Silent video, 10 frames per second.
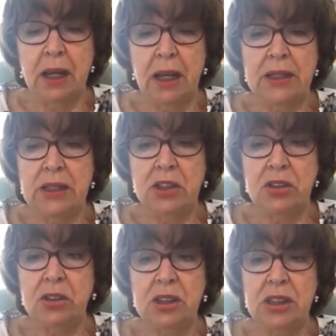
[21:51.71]
It's
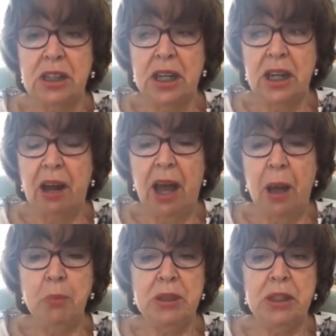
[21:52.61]
just
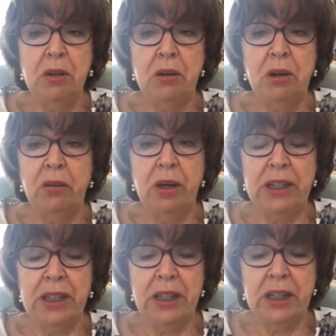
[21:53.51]
absolutely
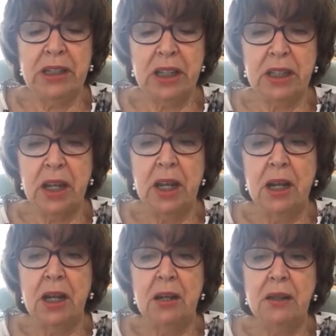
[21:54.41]
ridiculous that
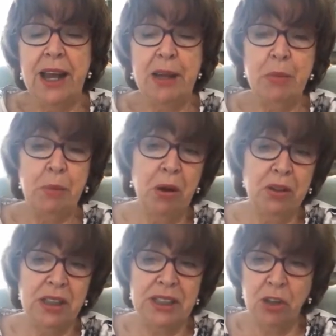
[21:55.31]
the Labour
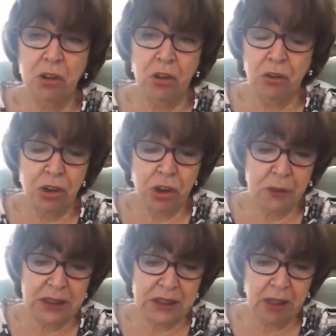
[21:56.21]
Party is a law unto
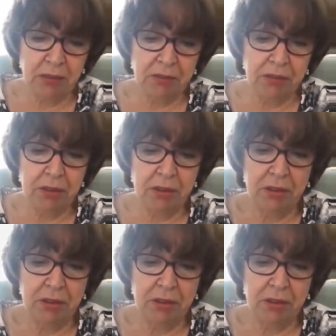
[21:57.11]
itself.